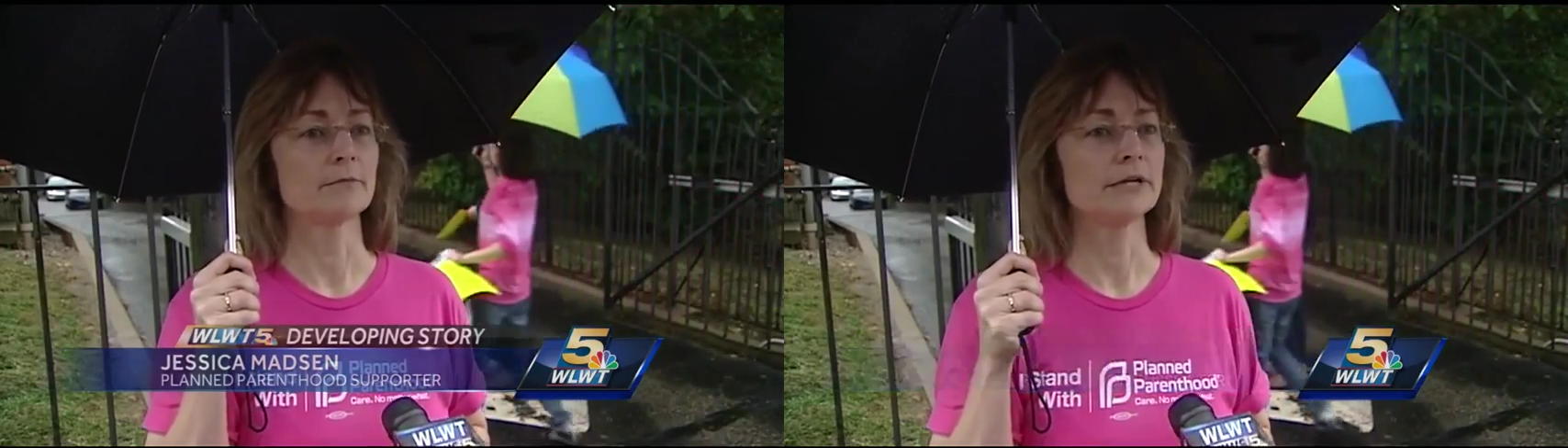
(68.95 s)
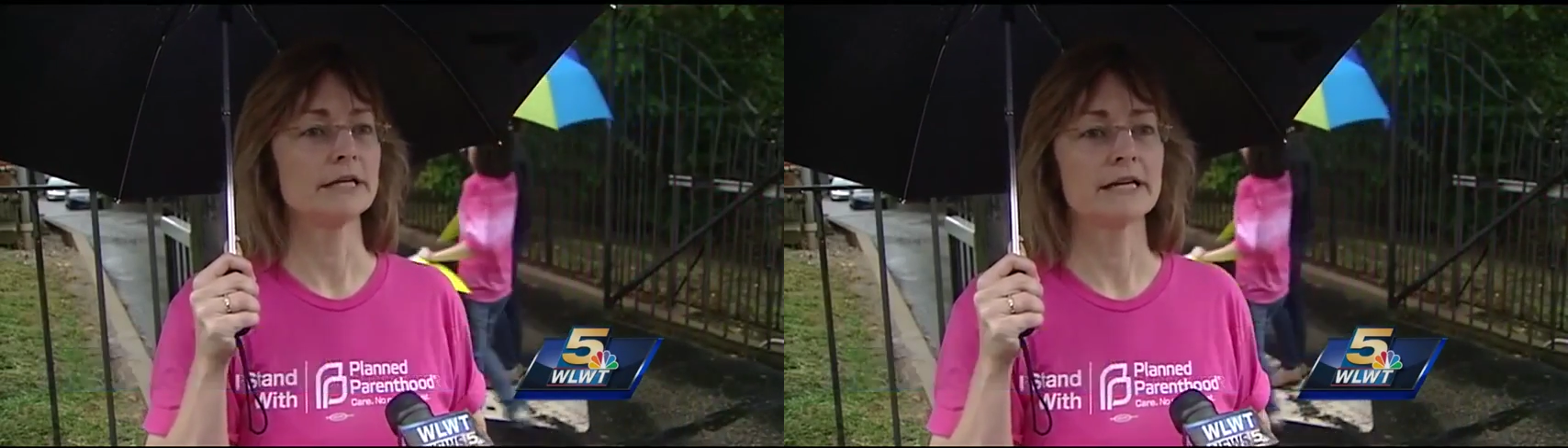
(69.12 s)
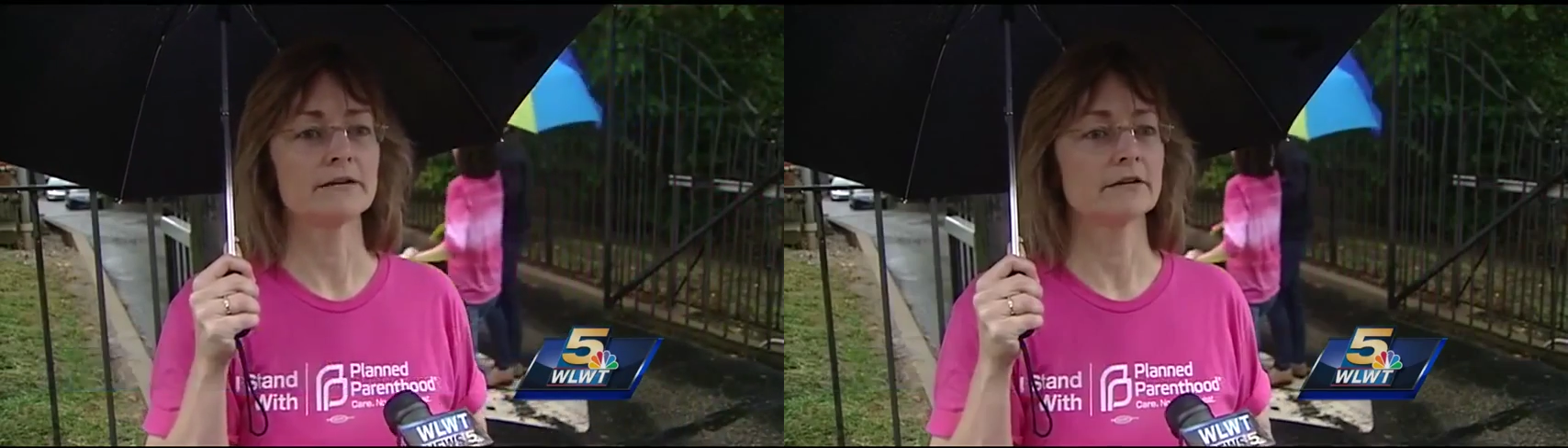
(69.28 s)

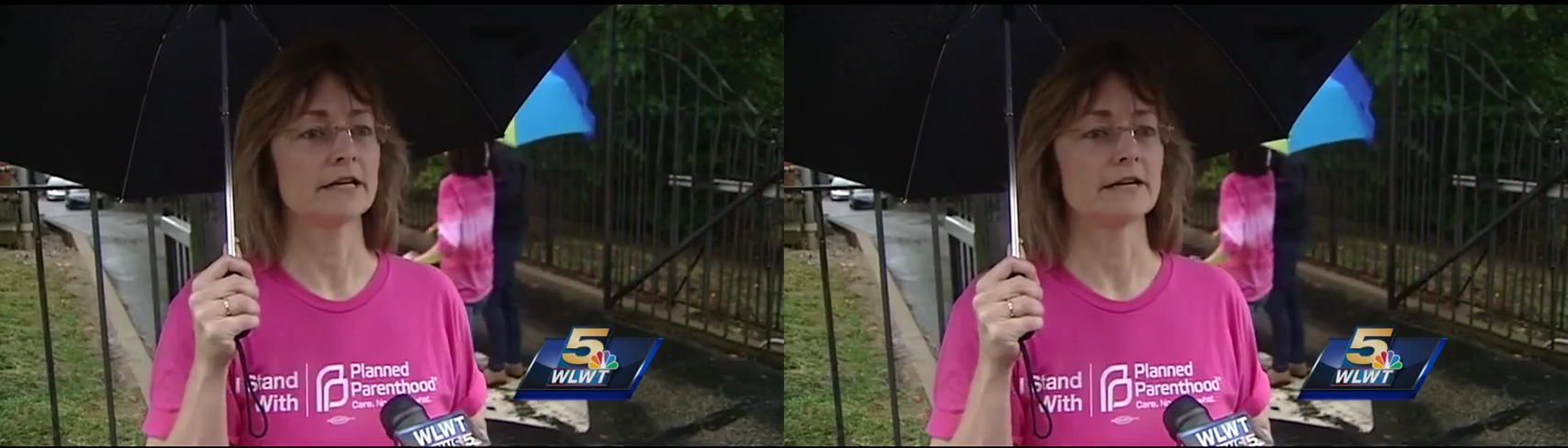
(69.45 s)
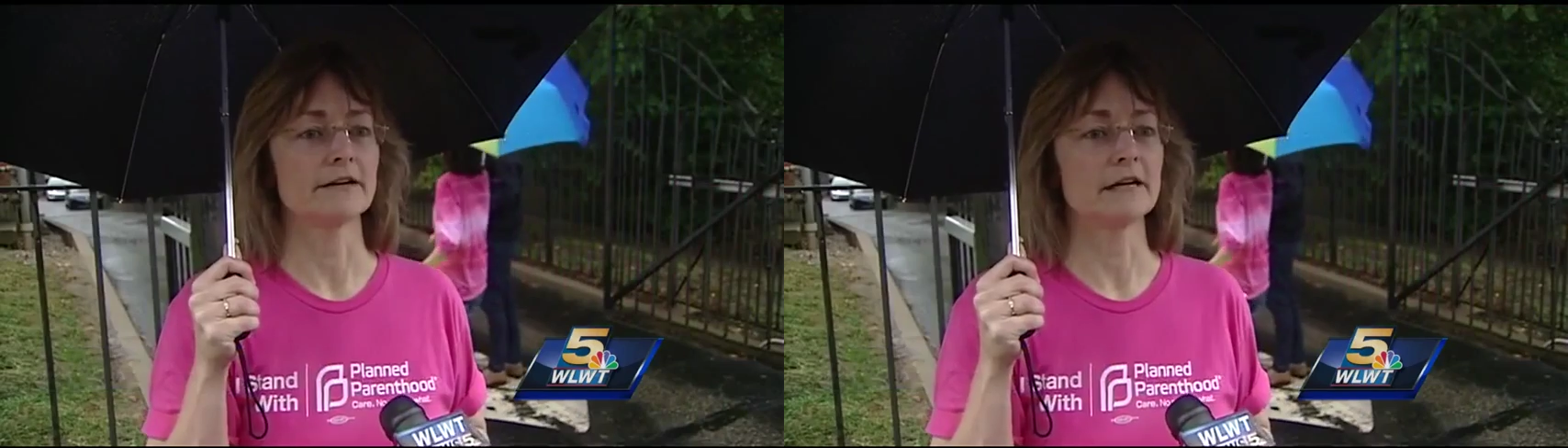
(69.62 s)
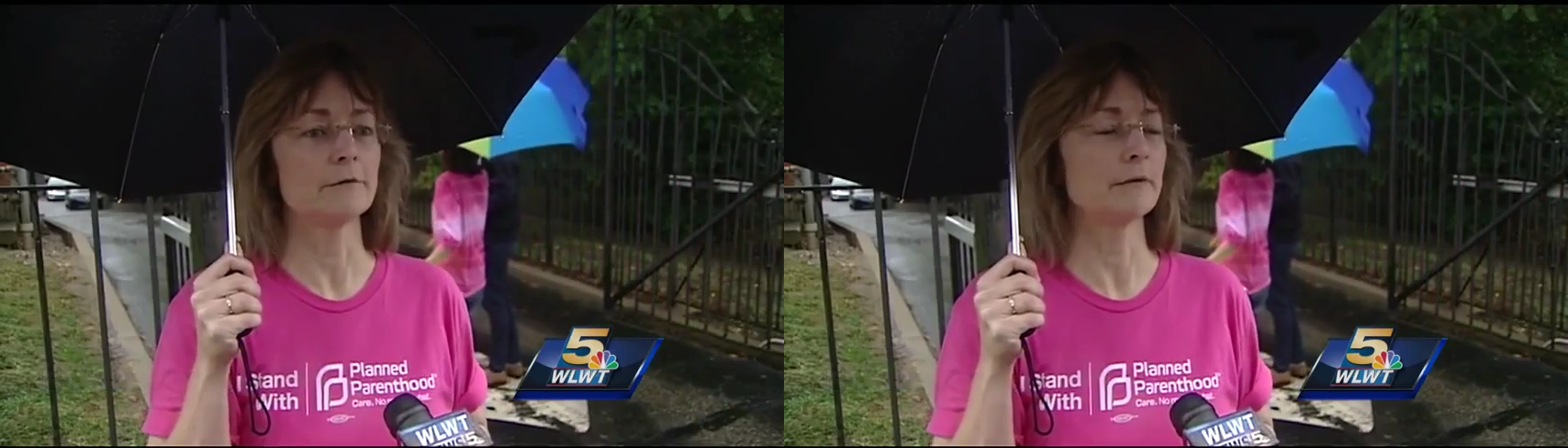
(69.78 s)
prenatal
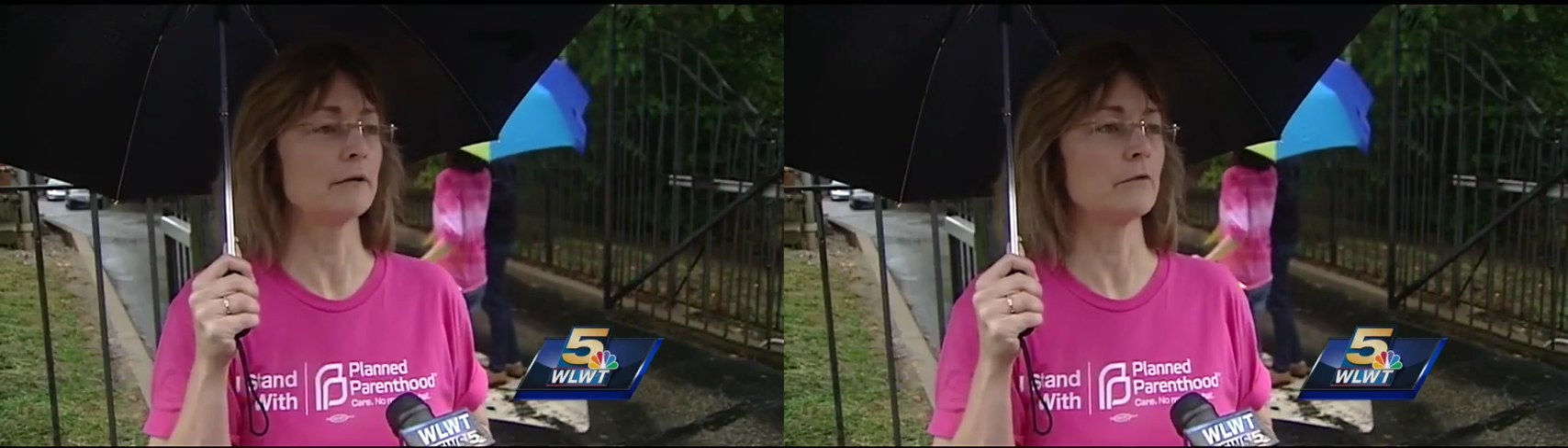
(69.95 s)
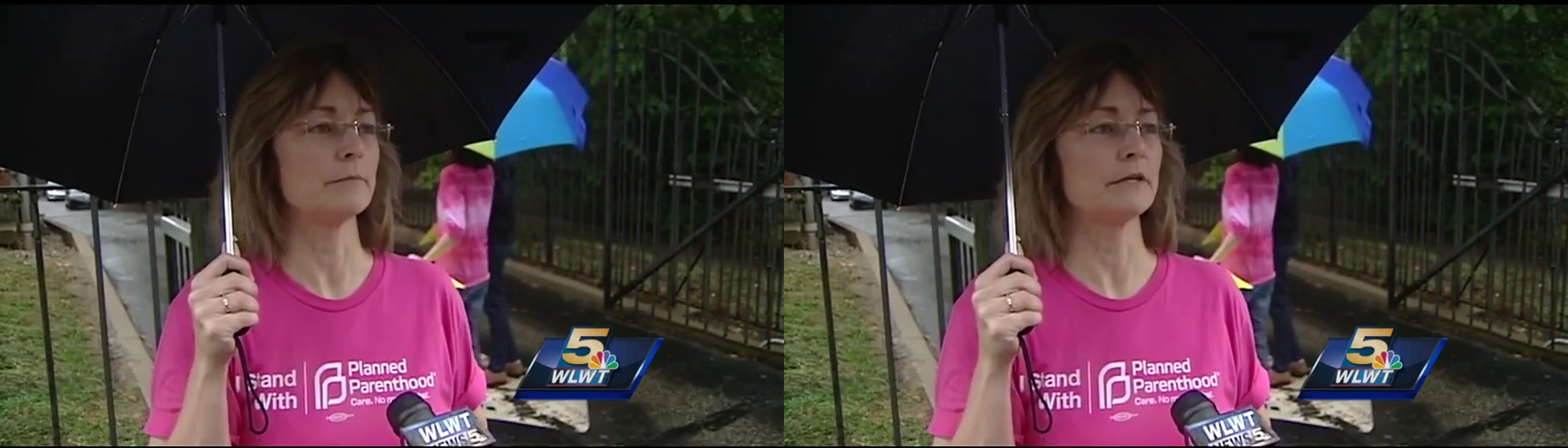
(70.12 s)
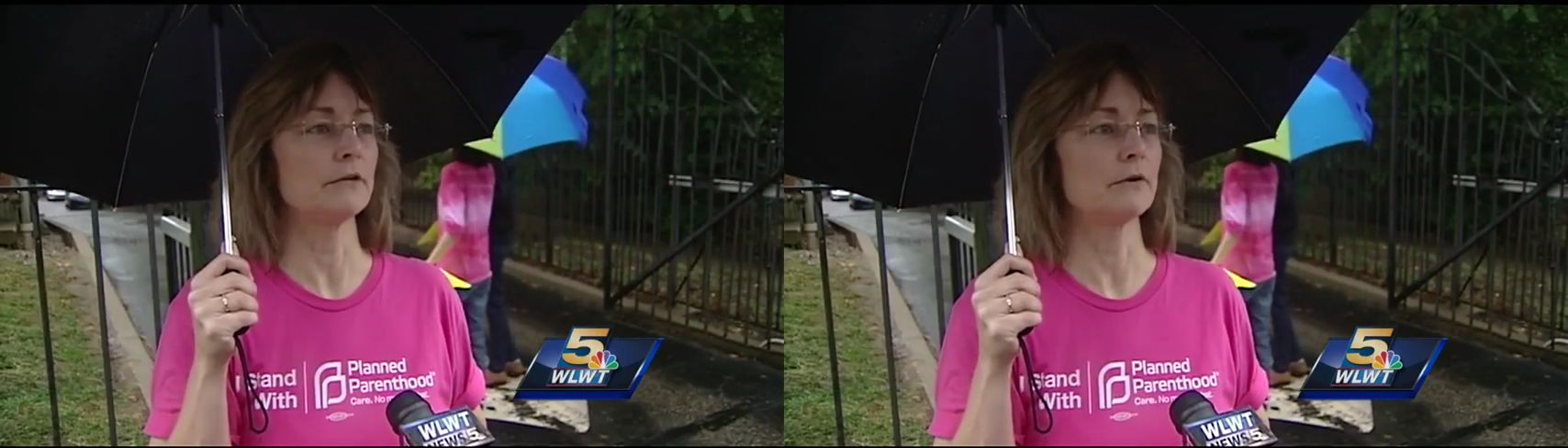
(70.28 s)
care, helping
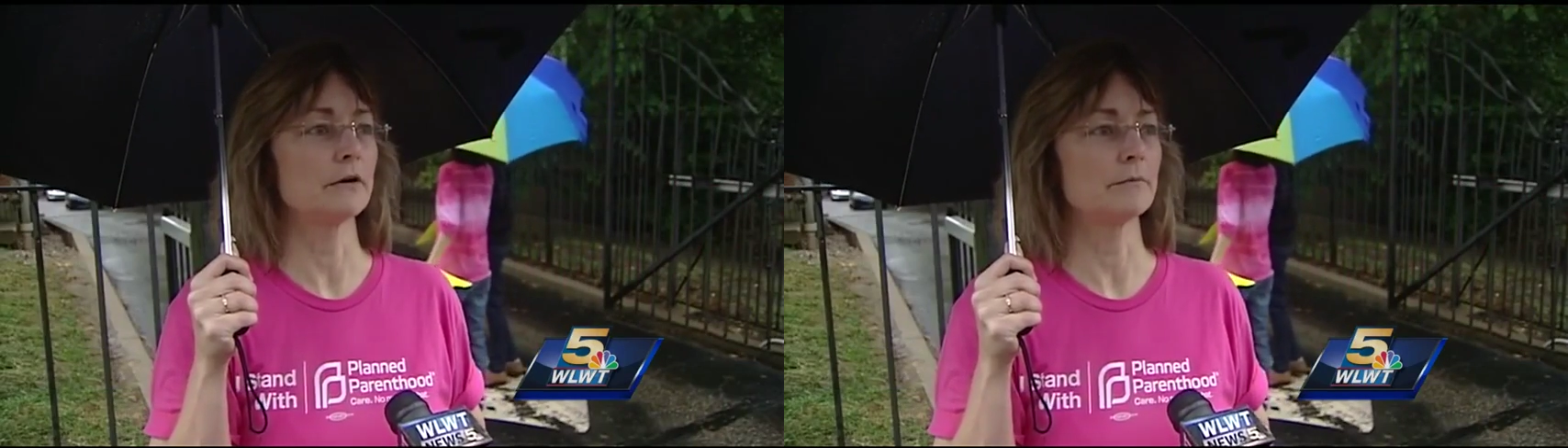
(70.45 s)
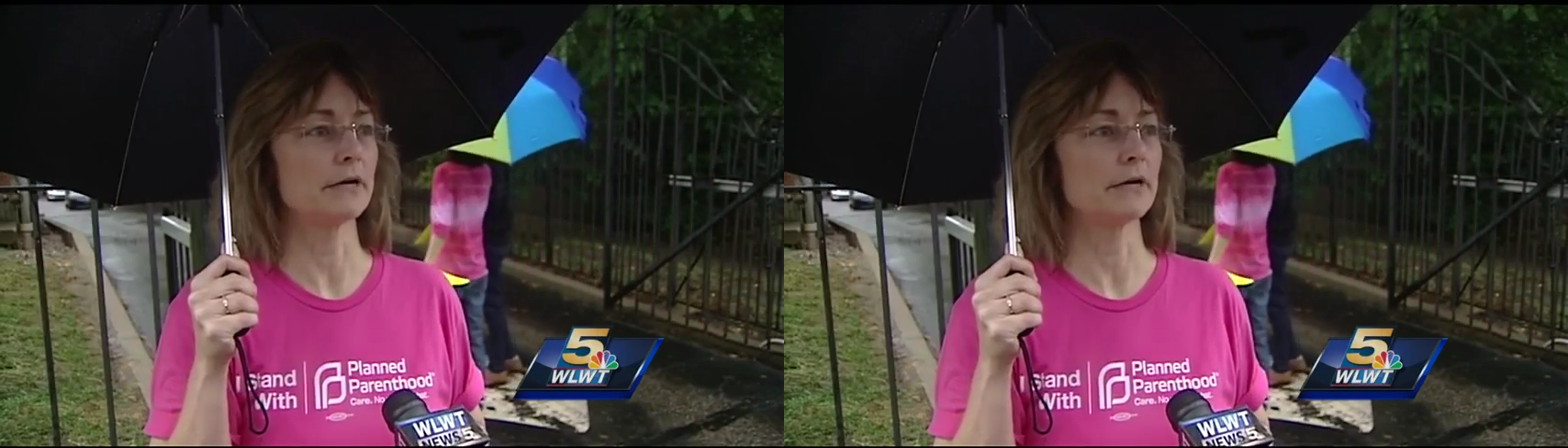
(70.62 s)
women who are